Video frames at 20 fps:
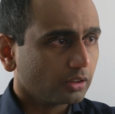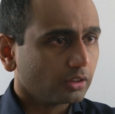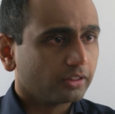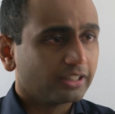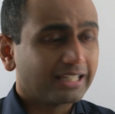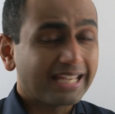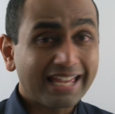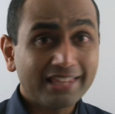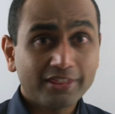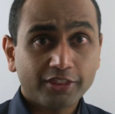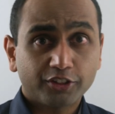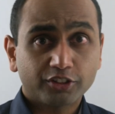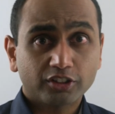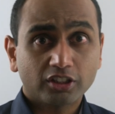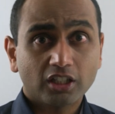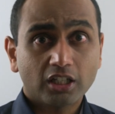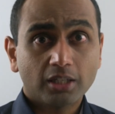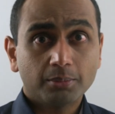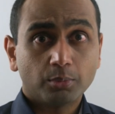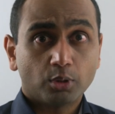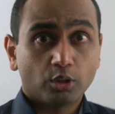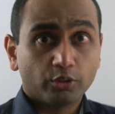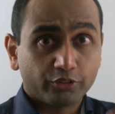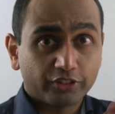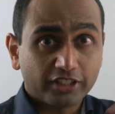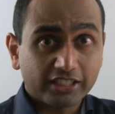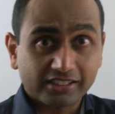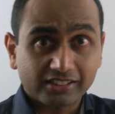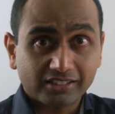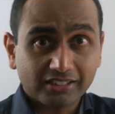The nth term of
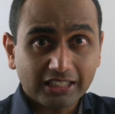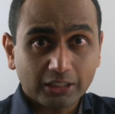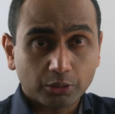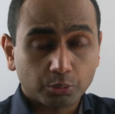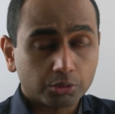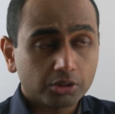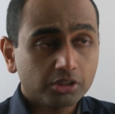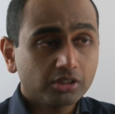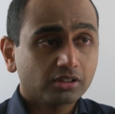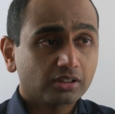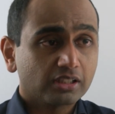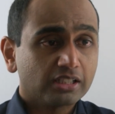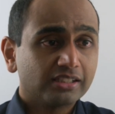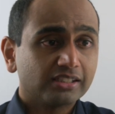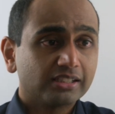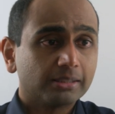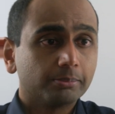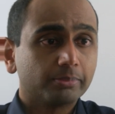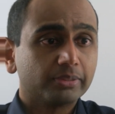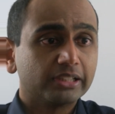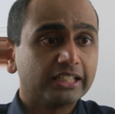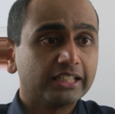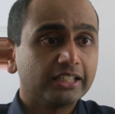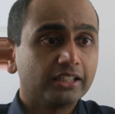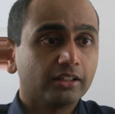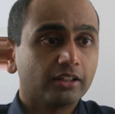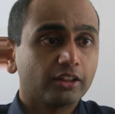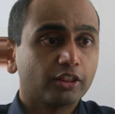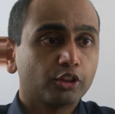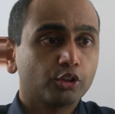this sequence is
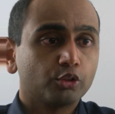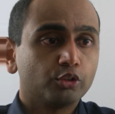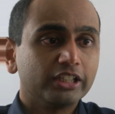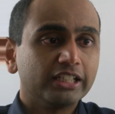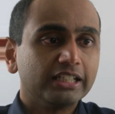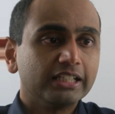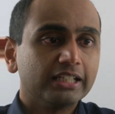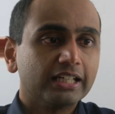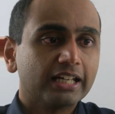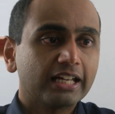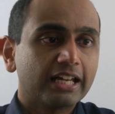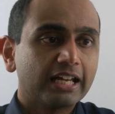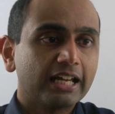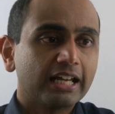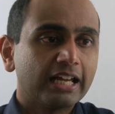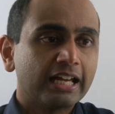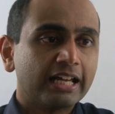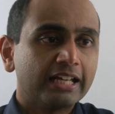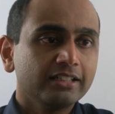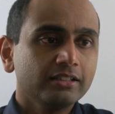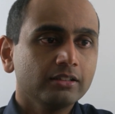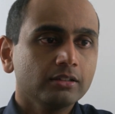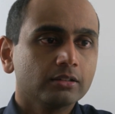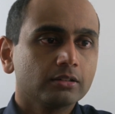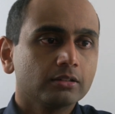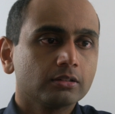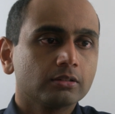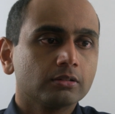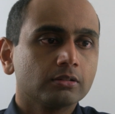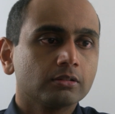simply 3n.
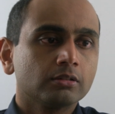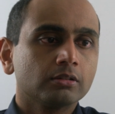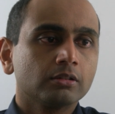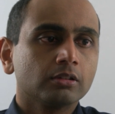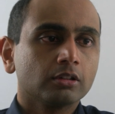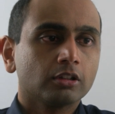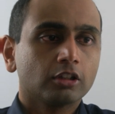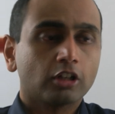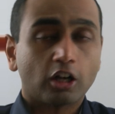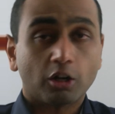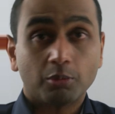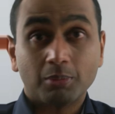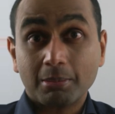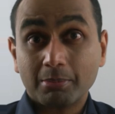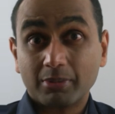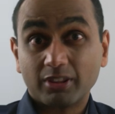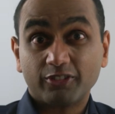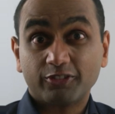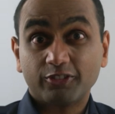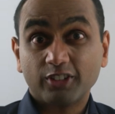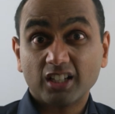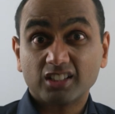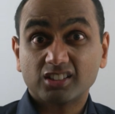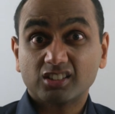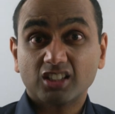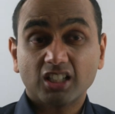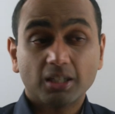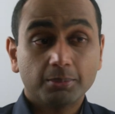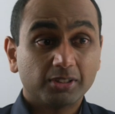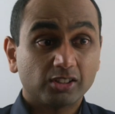Remember, the
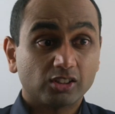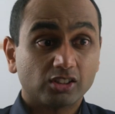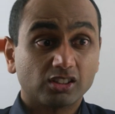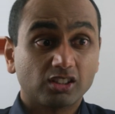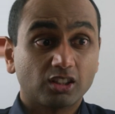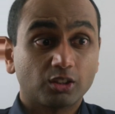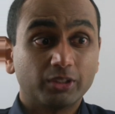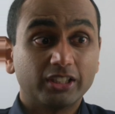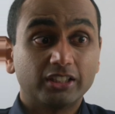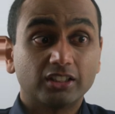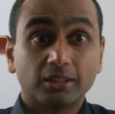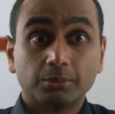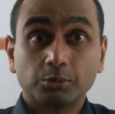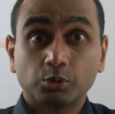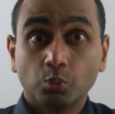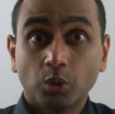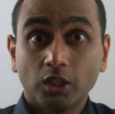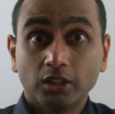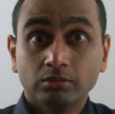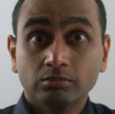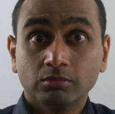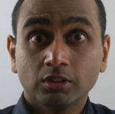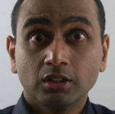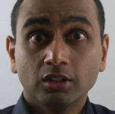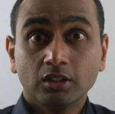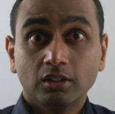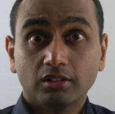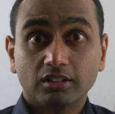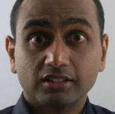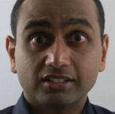first term is just 3 times 1,
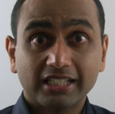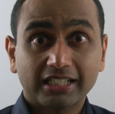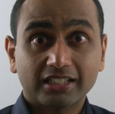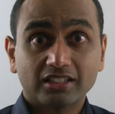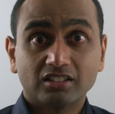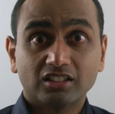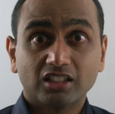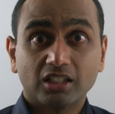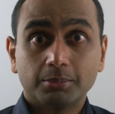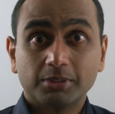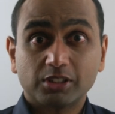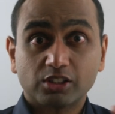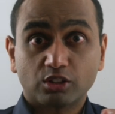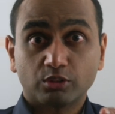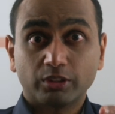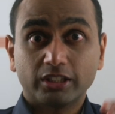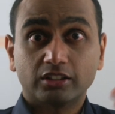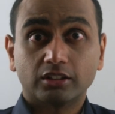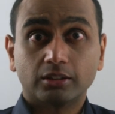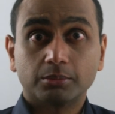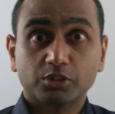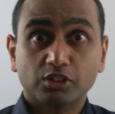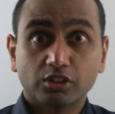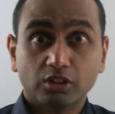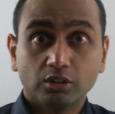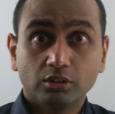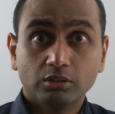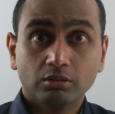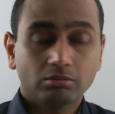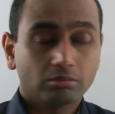the second term is 3 times
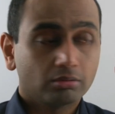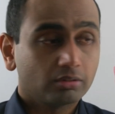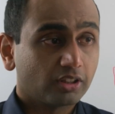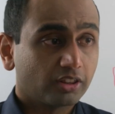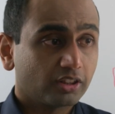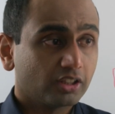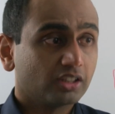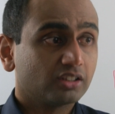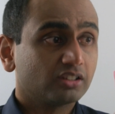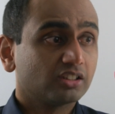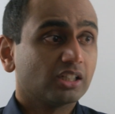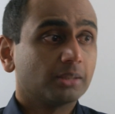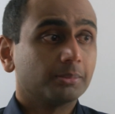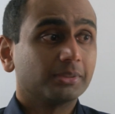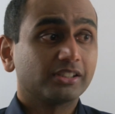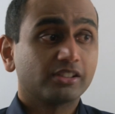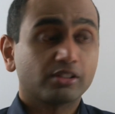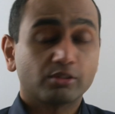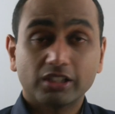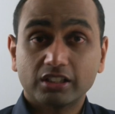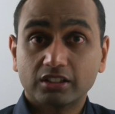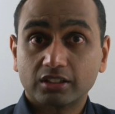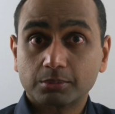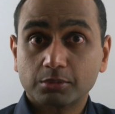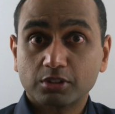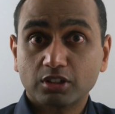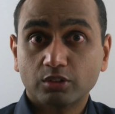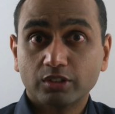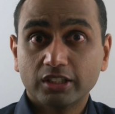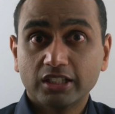2, the third term is 3
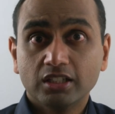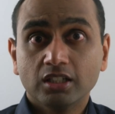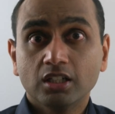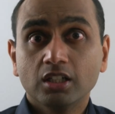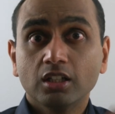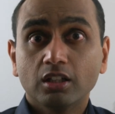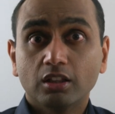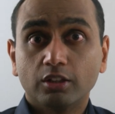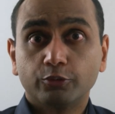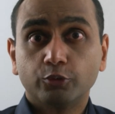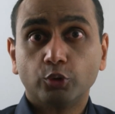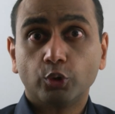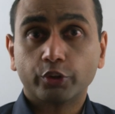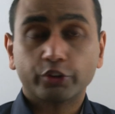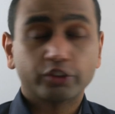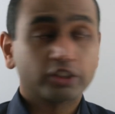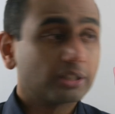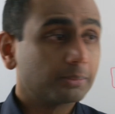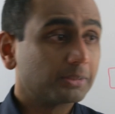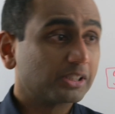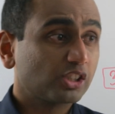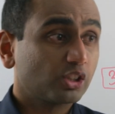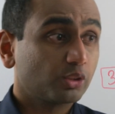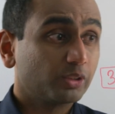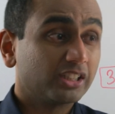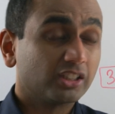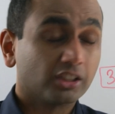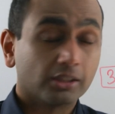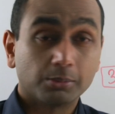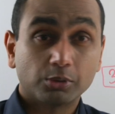times 3, the fourth term is
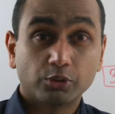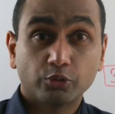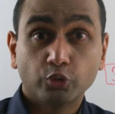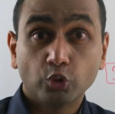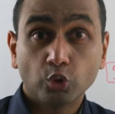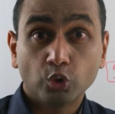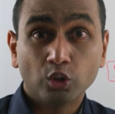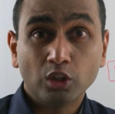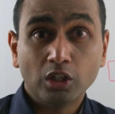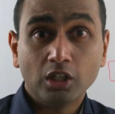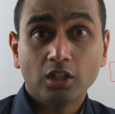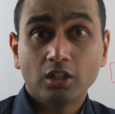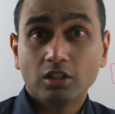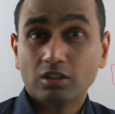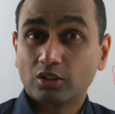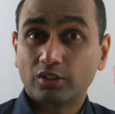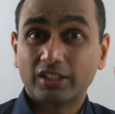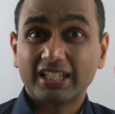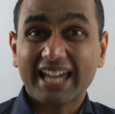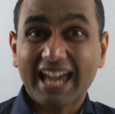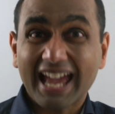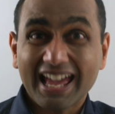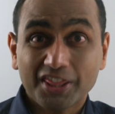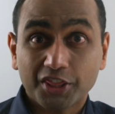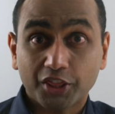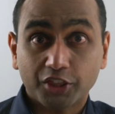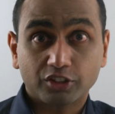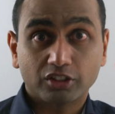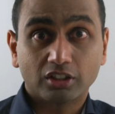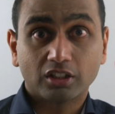3 times 4, so the
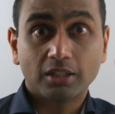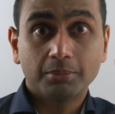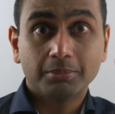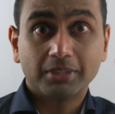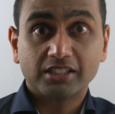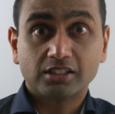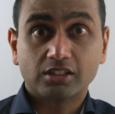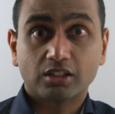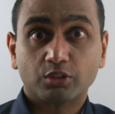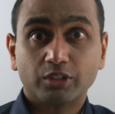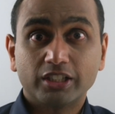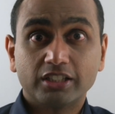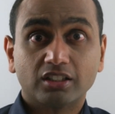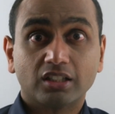nth term is 3